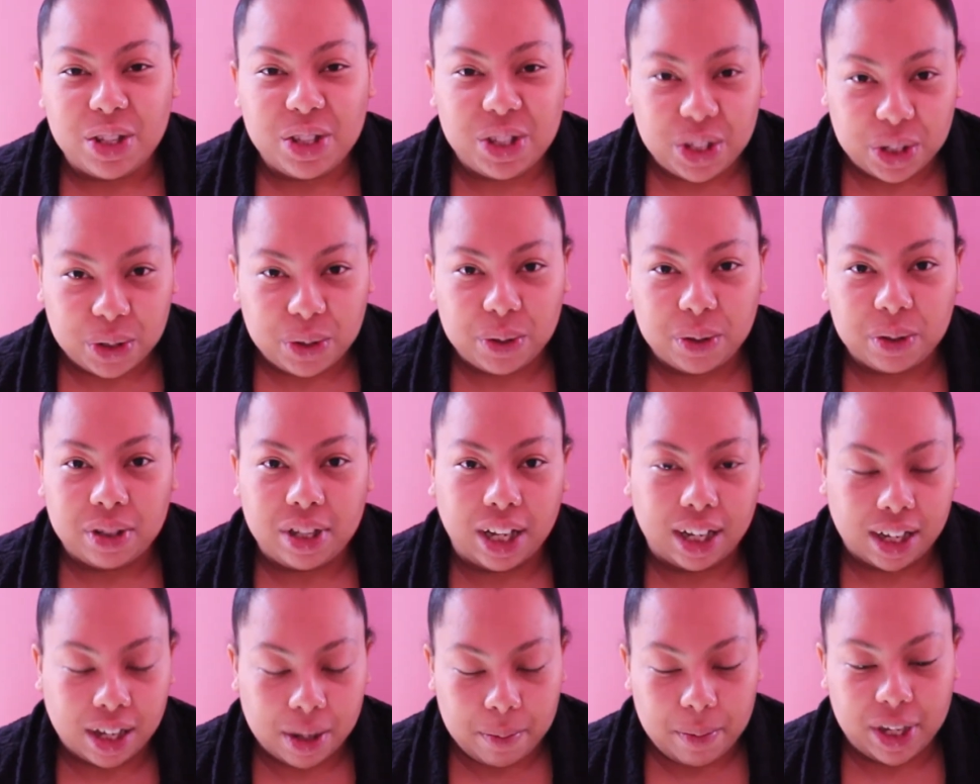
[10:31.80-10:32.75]
do,
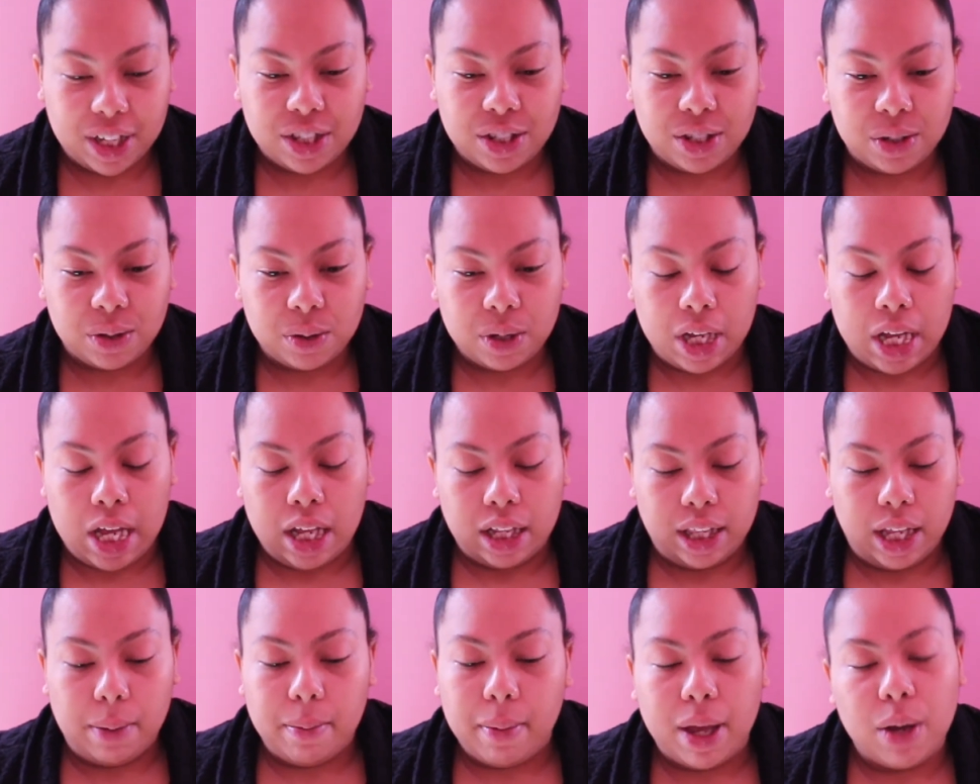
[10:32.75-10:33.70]
that commit to,
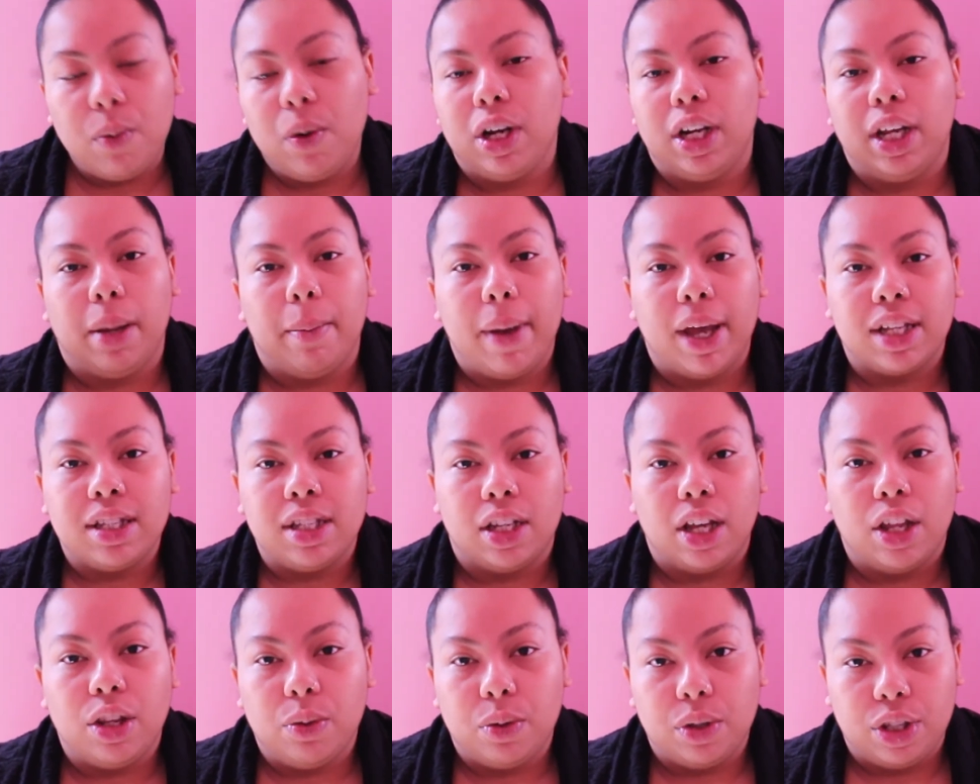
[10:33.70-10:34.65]
they might want to get back
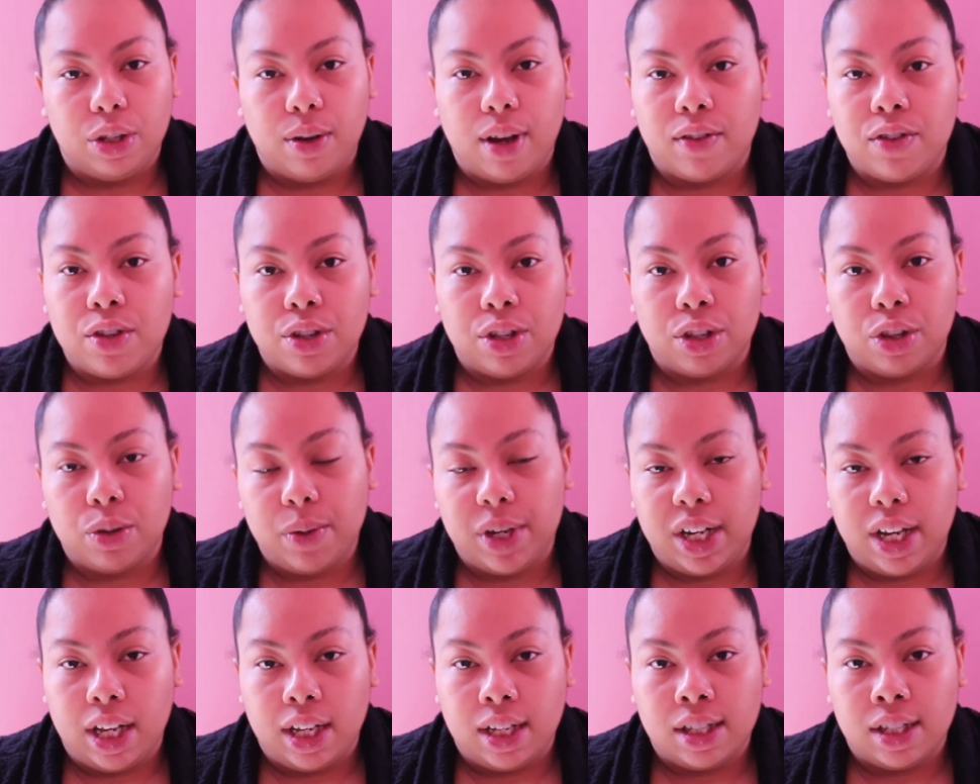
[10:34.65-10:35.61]
together with you after the 3
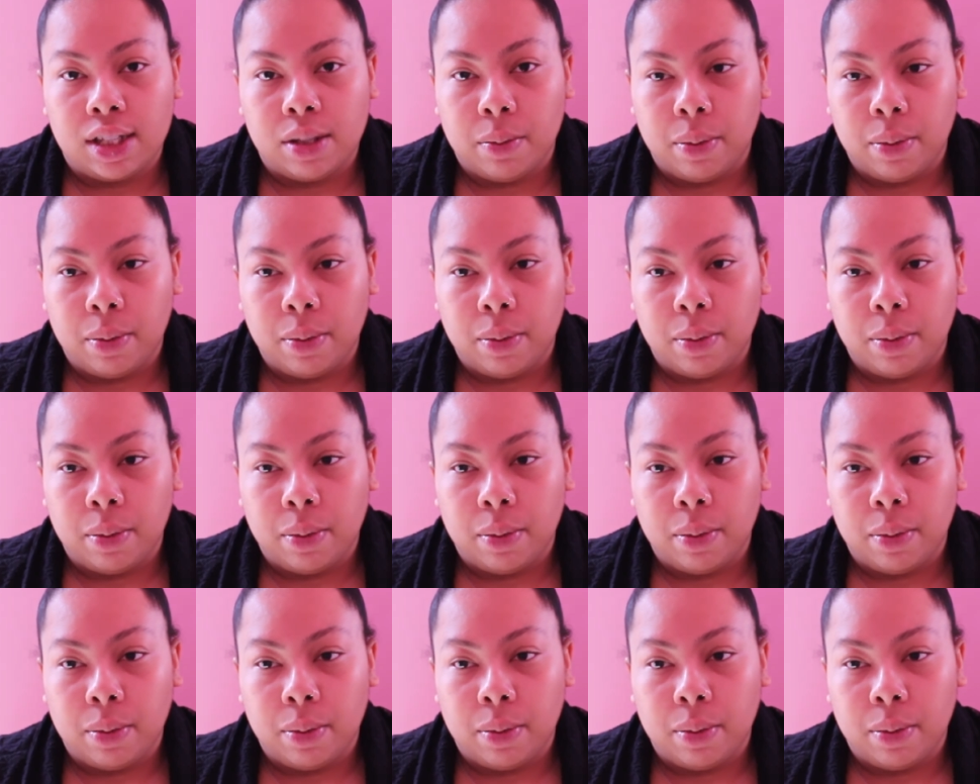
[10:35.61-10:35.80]
days.